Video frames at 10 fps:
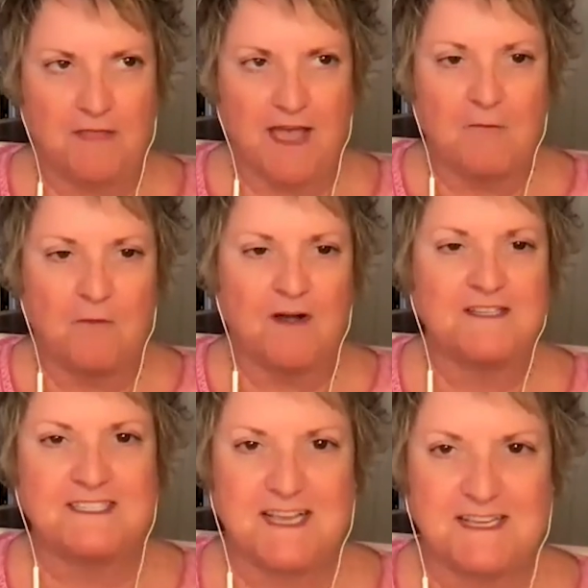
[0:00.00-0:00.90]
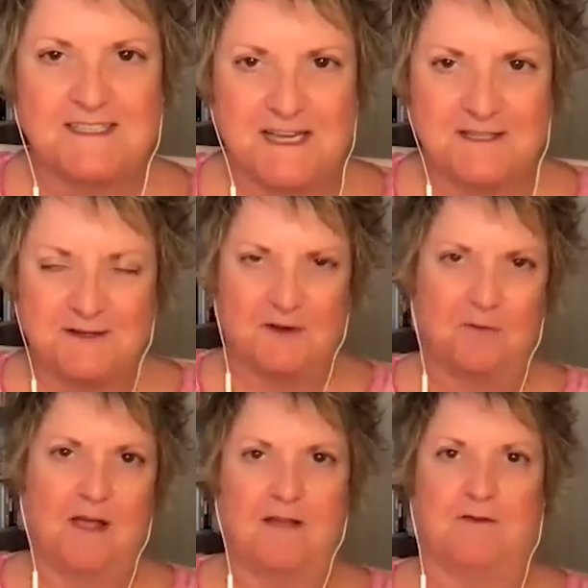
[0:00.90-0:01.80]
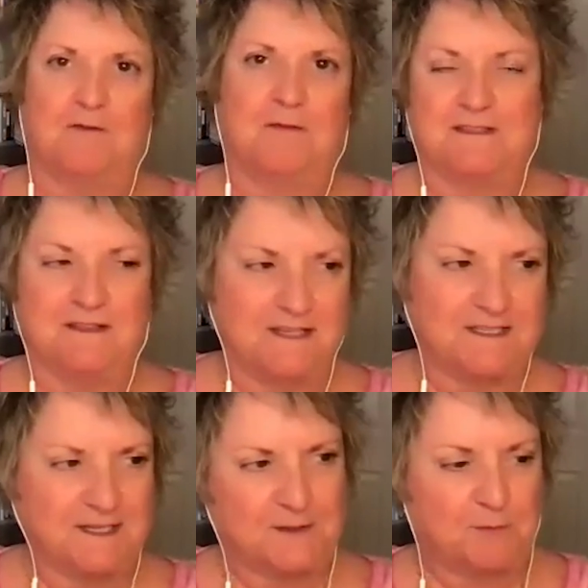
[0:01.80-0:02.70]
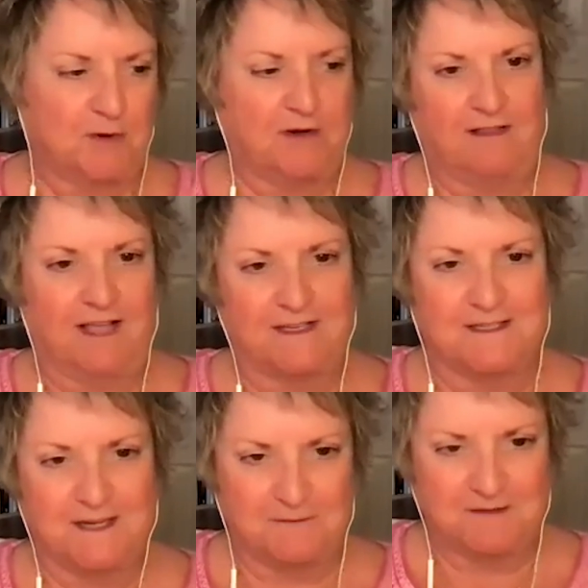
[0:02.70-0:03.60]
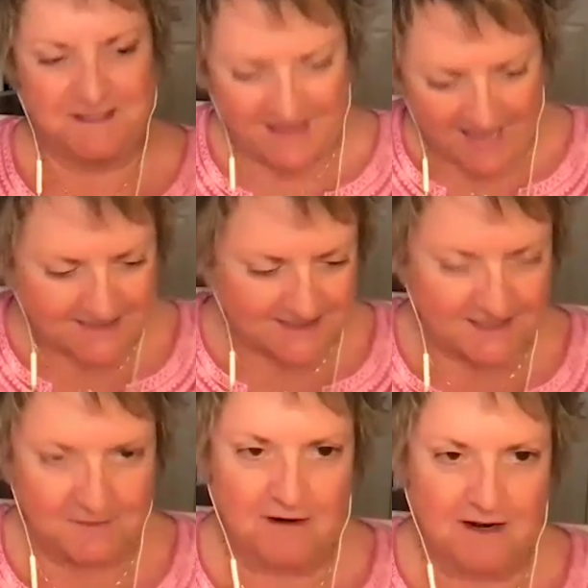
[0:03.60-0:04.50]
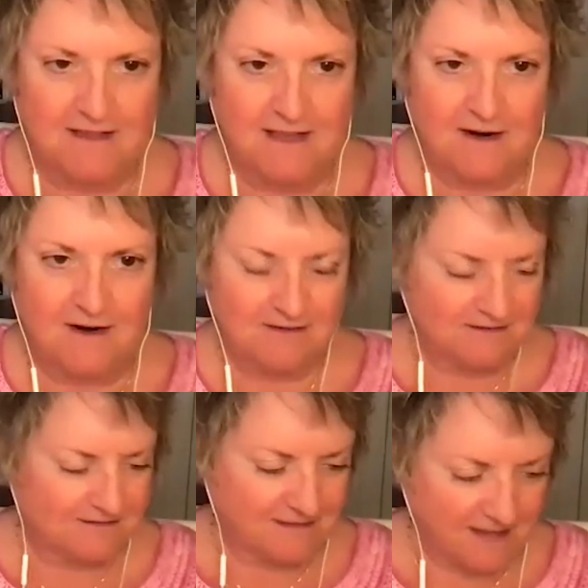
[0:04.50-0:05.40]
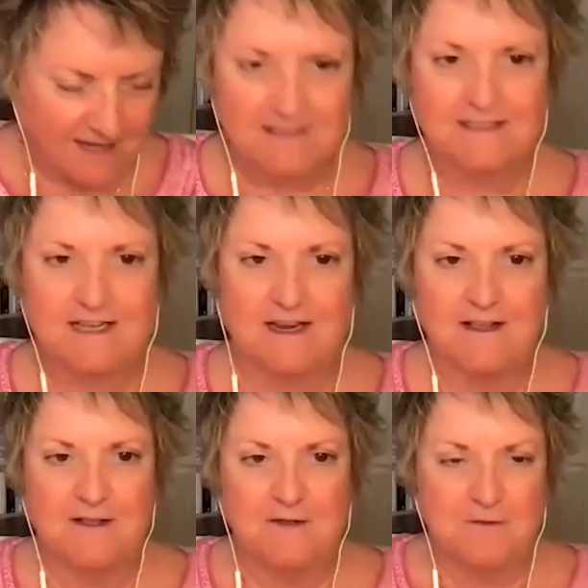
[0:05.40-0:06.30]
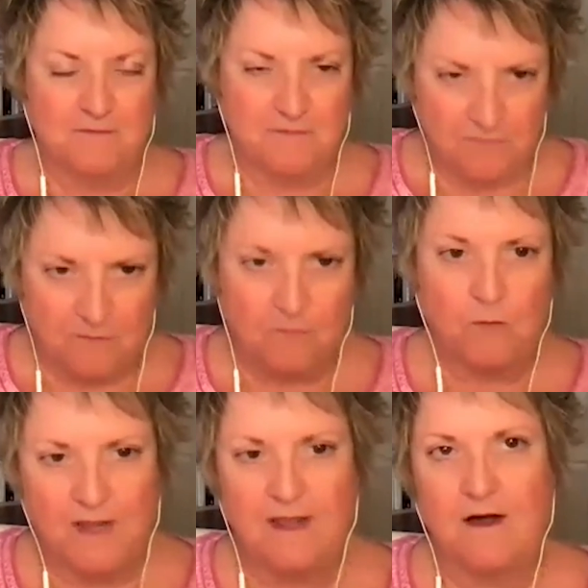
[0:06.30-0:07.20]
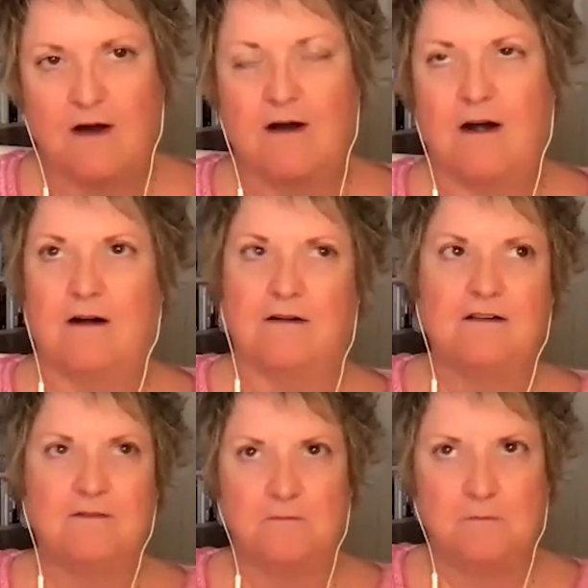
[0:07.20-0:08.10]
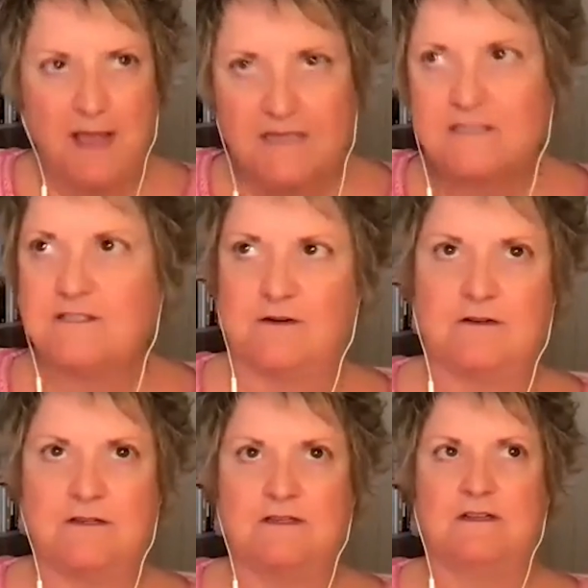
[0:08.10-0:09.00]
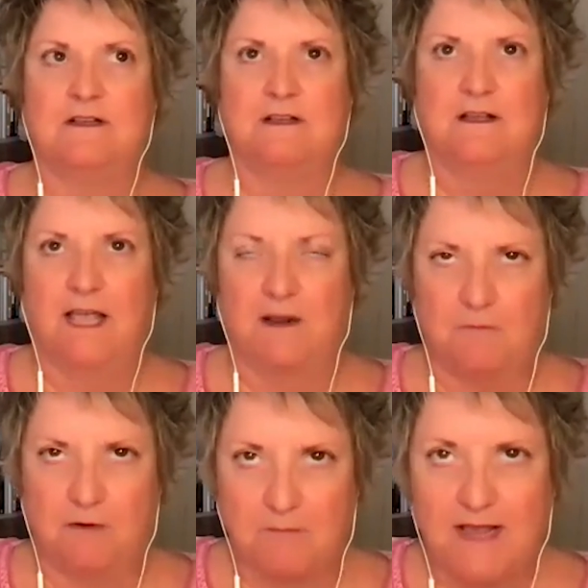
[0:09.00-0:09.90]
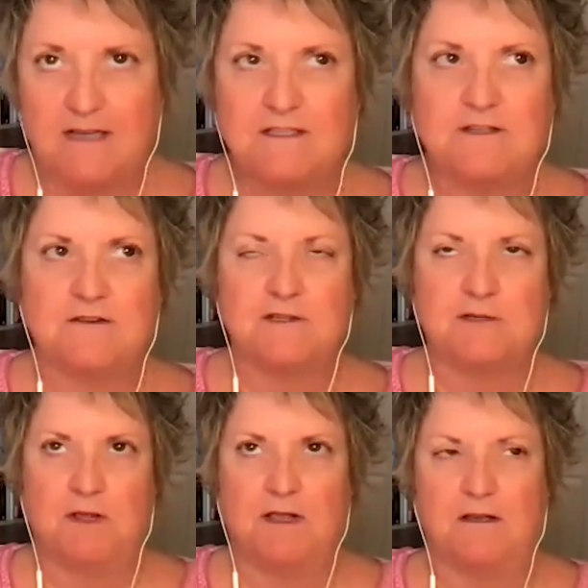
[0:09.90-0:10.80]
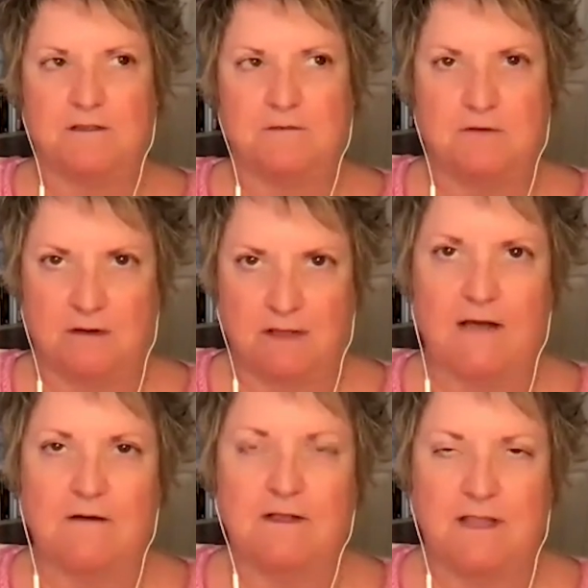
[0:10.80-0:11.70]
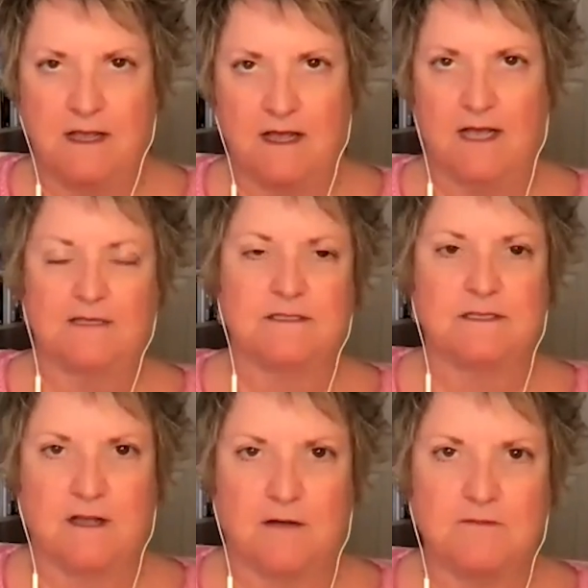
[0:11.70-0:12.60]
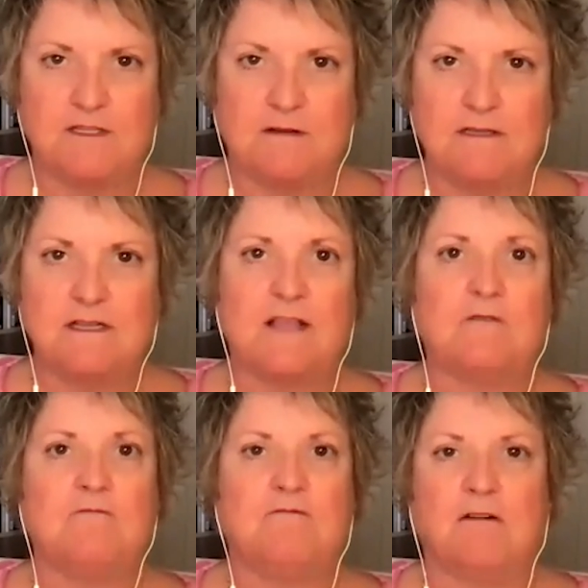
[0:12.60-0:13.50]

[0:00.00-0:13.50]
that one sentence I took away from his like 6-book collection, it was, that's it right there. That's it. We are masters. And we're masters because we're allowing that guidance to come to us and